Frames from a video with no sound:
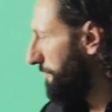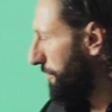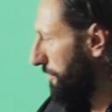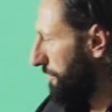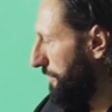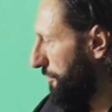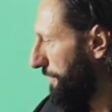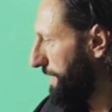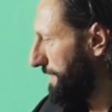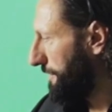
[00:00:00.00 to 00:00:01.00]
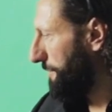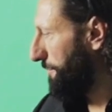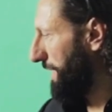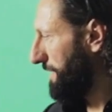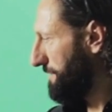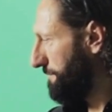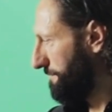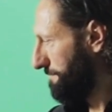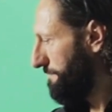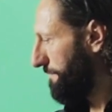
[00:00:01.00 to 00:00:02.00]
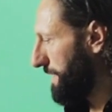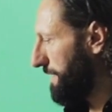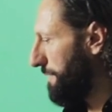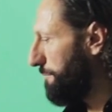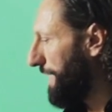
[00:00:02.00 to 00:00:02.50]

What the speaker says: for locking down the part, and